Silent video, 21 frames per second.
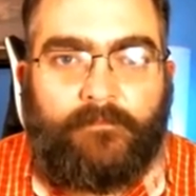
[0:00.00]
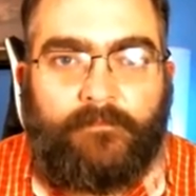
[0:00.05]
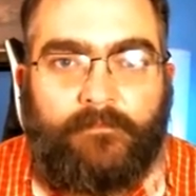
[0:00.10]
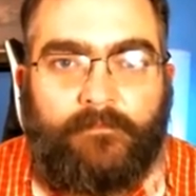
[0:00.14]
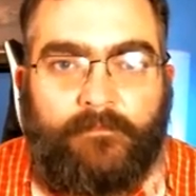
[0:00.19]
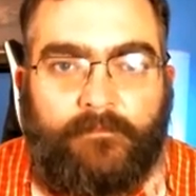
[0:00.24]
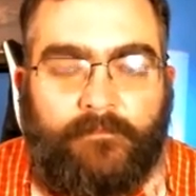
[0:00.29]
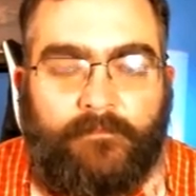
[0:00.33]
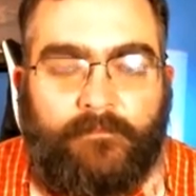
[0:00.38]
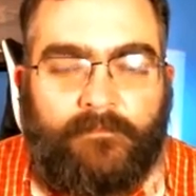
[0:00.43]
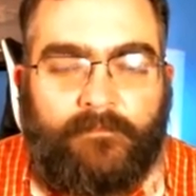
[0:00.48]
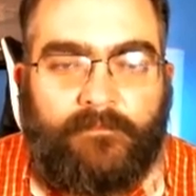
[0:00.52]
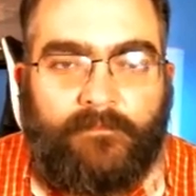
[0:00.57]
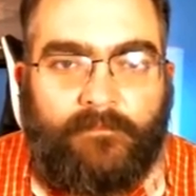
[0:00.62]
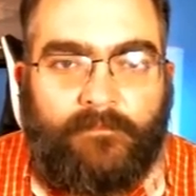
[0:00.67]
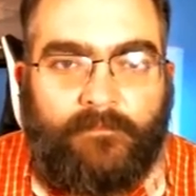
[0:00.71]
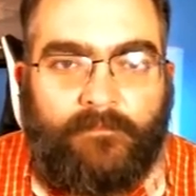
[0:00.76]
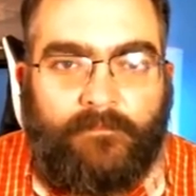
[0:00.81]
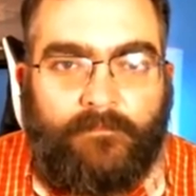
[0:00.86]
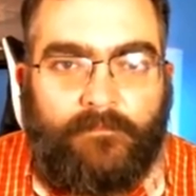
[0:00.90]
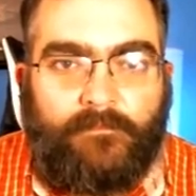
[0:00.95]

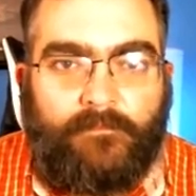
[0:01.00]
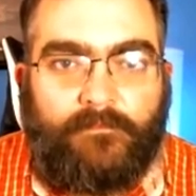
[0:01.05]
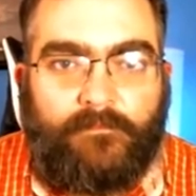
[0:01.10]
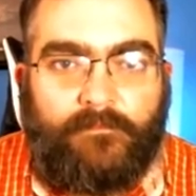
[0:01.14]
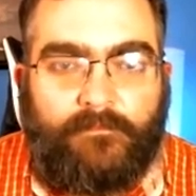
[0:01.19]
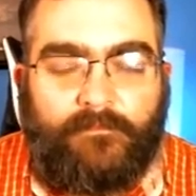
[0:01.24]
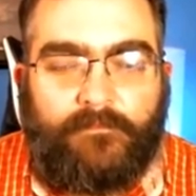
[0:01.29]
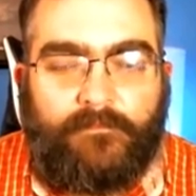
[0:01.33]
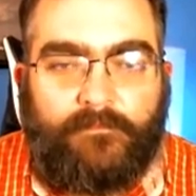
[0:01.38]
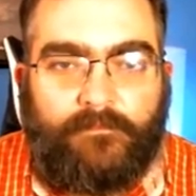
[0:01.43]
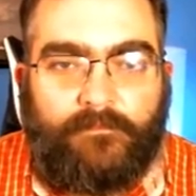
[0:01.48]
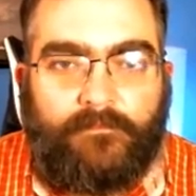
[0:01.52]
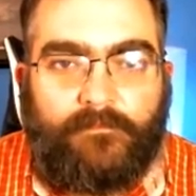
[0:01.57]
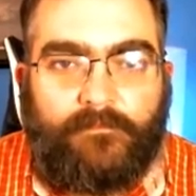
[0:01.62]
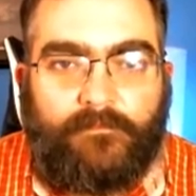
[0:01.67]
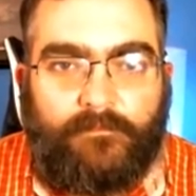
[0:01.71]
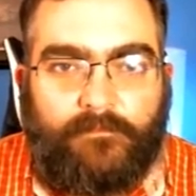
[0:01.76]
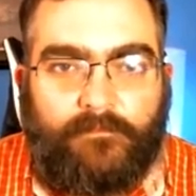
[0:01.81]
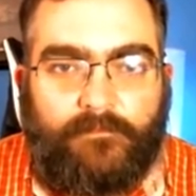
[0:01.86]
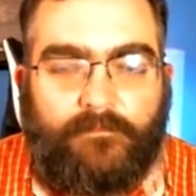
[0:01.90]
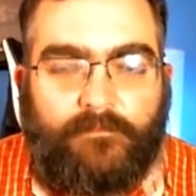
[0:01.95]

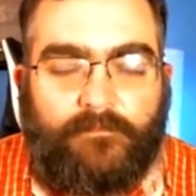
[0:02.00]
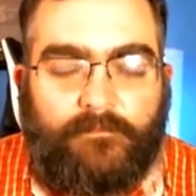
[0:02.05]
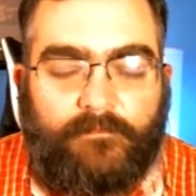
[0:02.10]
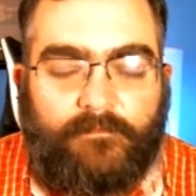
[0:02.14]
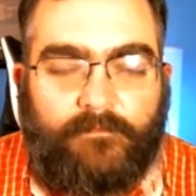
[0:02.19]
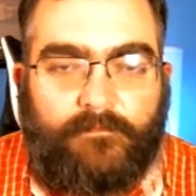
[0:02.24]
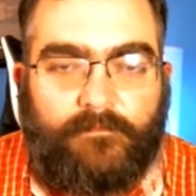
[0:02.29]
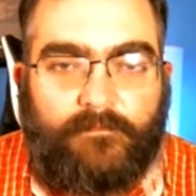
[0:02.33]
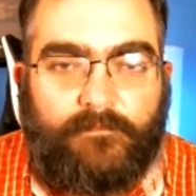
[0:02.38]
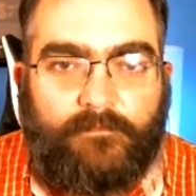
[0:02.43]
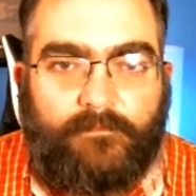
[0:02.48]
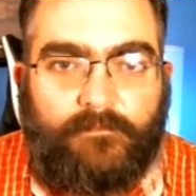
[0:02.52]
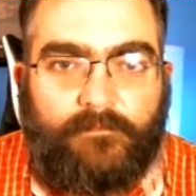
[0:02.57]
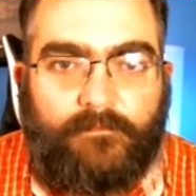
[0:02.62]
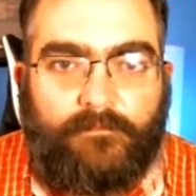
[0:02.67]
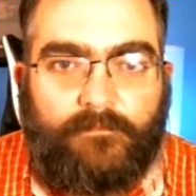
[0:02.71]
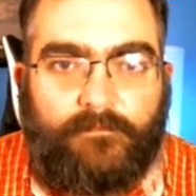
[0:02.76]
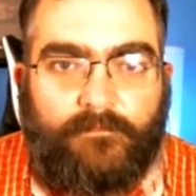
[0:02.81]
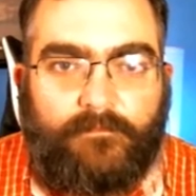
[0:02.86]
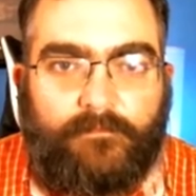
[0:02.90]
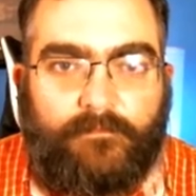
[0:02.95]

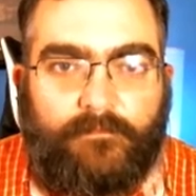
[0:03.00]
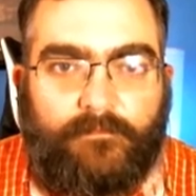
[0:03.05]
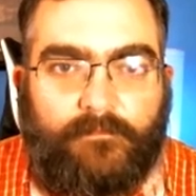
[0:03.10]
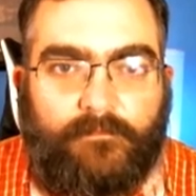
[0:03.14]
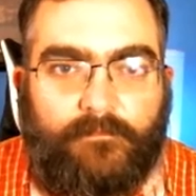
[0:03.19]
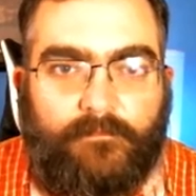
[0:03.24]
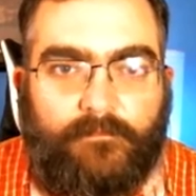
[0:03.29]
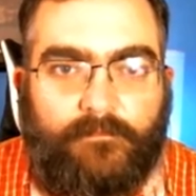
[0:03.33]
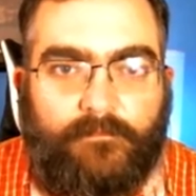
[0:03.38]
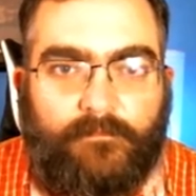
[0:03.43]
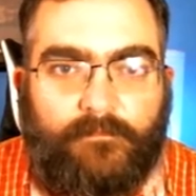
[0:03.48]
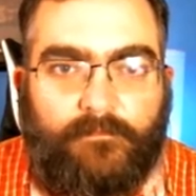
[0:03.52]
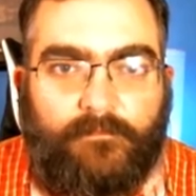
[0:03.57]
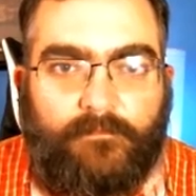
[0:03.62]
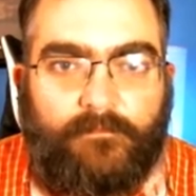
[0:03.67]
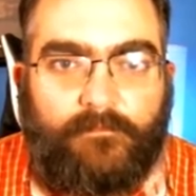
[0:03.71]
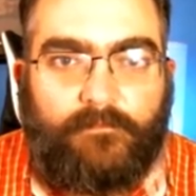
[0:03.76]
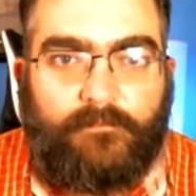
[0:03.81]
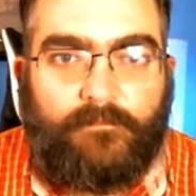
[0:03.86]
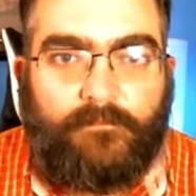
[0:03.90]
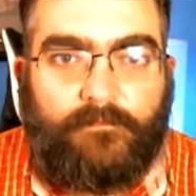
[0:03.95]

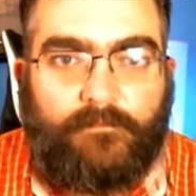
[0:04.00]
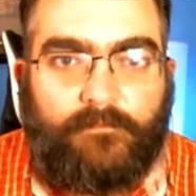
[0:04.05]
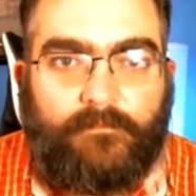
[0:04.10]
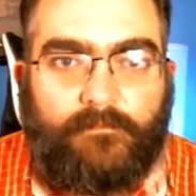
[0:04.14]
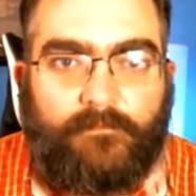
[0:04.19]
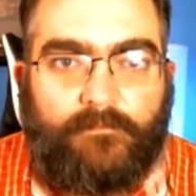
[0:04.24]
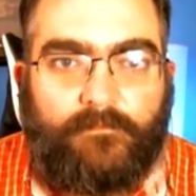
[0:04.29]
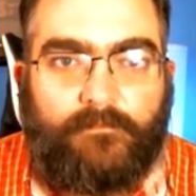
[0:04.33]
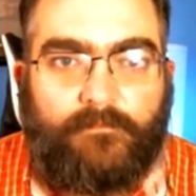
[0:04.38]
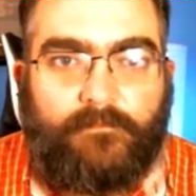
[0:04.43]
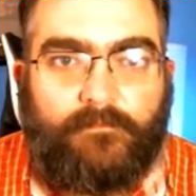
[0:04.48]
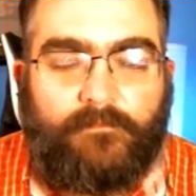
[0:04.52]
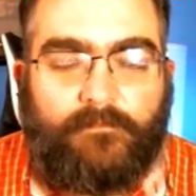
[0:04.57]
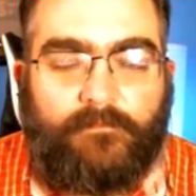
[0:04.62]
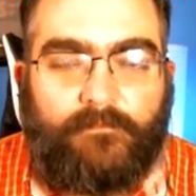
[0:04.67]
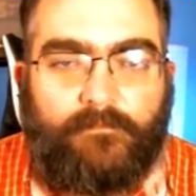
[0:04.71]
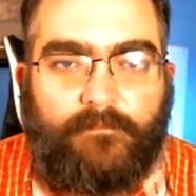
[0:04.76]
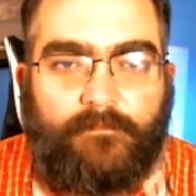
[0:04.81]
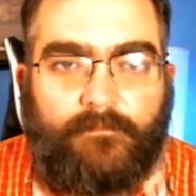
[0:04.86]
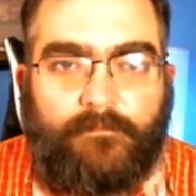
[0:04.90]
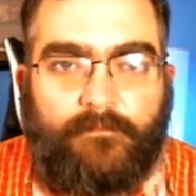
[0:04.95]

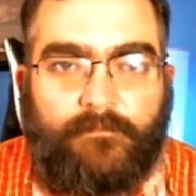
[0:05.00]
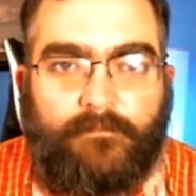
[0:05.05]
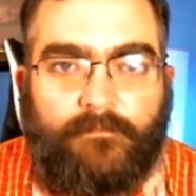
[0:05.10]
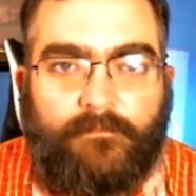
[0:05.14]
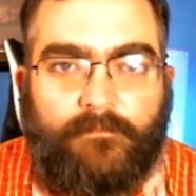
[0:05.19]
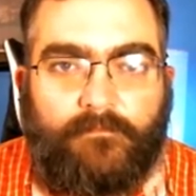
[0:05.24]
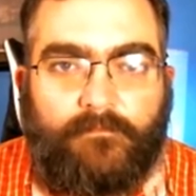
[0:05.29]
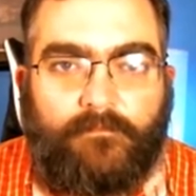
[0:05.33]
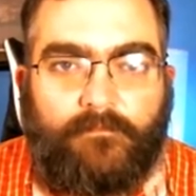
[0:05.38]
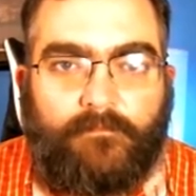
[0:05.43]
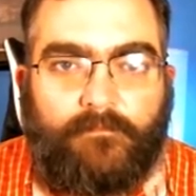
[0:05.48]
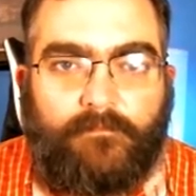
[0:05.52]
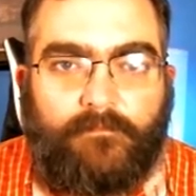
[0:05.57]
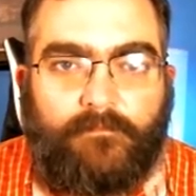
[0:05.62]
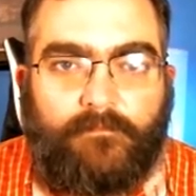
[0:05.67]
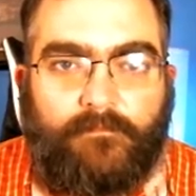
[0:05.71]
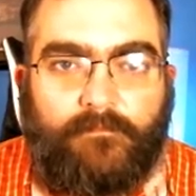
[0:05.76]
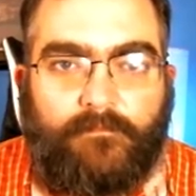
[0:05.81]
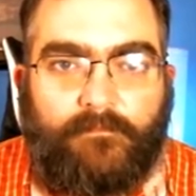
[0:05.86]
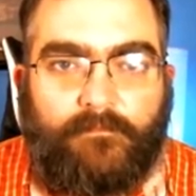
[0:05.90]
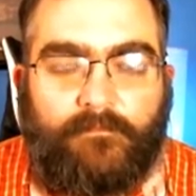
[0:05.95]

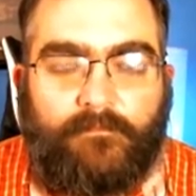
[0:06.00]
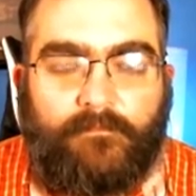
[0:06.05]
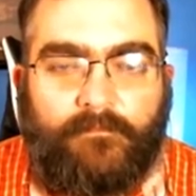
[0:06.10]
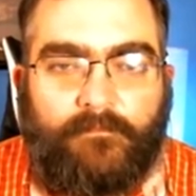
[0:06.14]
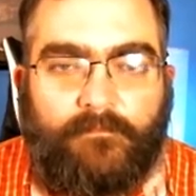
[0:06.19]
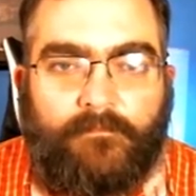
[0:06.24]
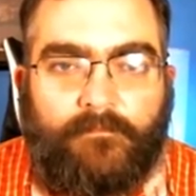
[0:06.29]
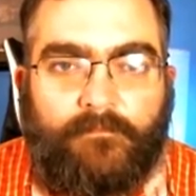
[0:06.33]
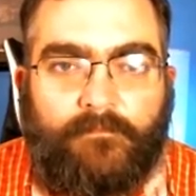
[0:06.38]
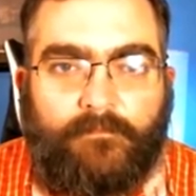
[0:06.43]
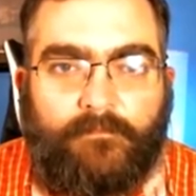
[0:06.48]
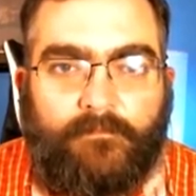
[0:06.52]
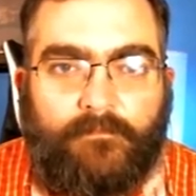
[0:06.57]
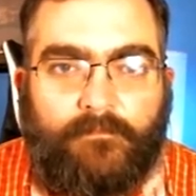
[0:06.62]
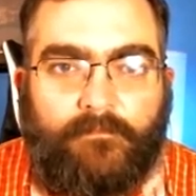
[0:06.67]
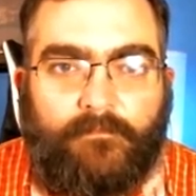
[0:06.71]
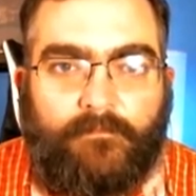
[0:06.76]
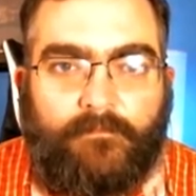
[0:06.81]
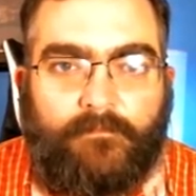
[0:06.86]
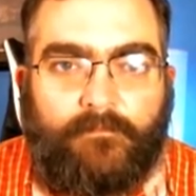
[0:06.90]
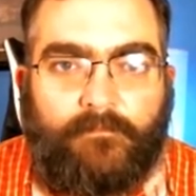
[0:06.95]

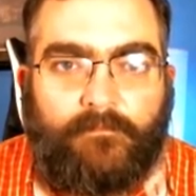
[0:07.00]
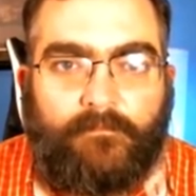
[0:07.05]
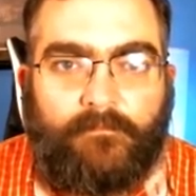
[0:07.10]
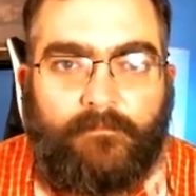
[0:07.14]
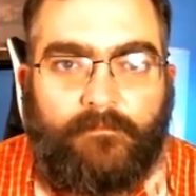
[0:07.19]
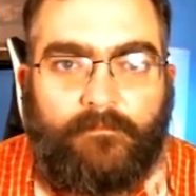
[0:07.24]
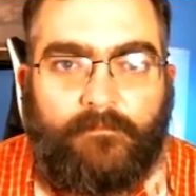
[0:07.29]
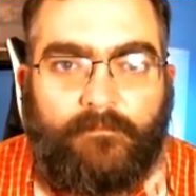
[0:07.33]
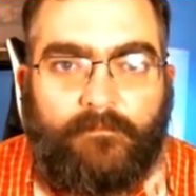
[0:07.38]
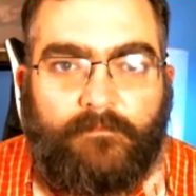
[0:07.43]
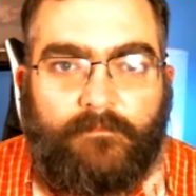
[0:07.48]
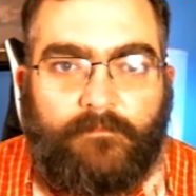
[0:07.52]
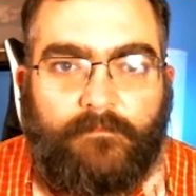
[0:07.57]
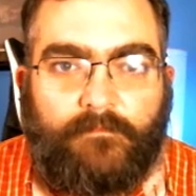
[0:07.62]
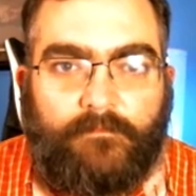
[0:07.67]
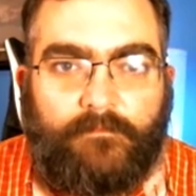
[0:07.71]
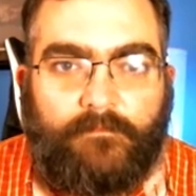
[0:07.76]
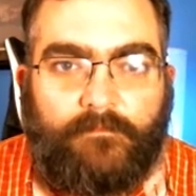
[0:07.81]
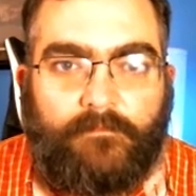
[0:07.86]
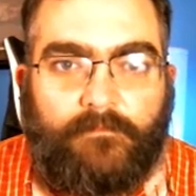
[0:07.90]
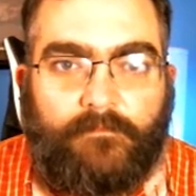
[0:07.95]
[no speech]